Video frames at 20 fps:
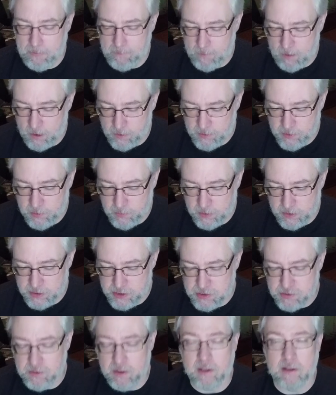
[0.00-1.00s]
ongoing
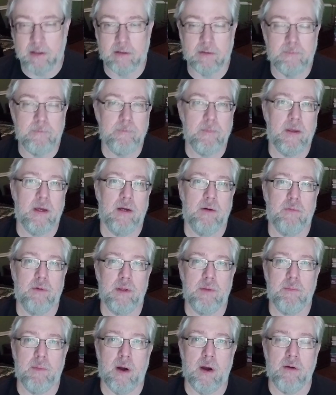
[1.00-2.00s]
struggle
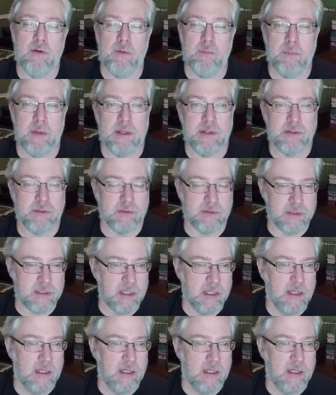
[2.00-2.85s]
with Margaret Mitchell's